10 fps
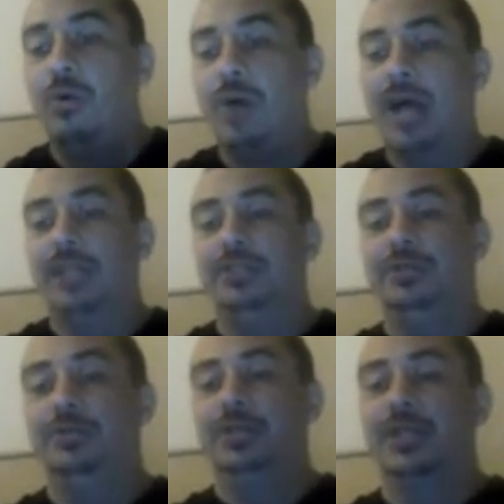want
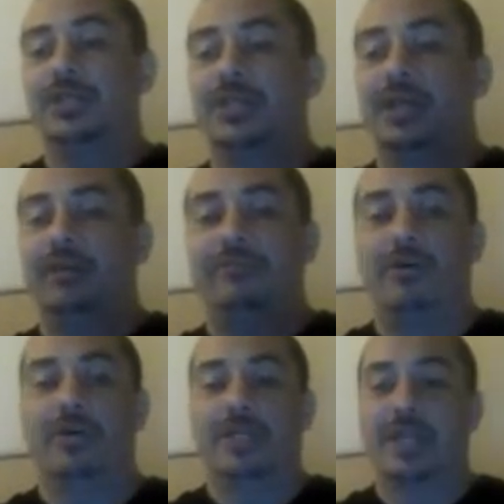to just
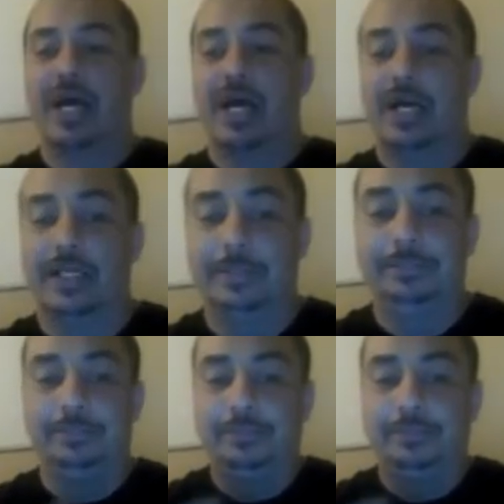focus on